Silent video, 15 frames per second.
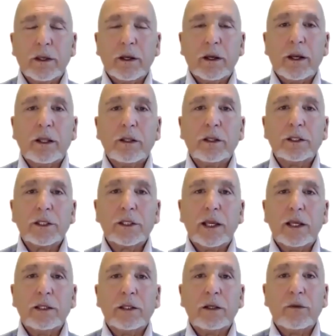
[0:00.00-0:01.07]
And
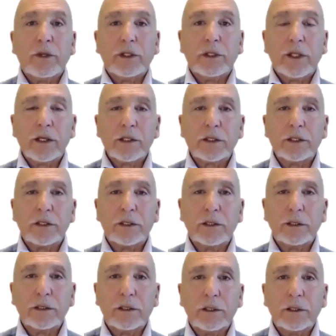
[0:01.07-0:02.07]
understand that if it doesn't,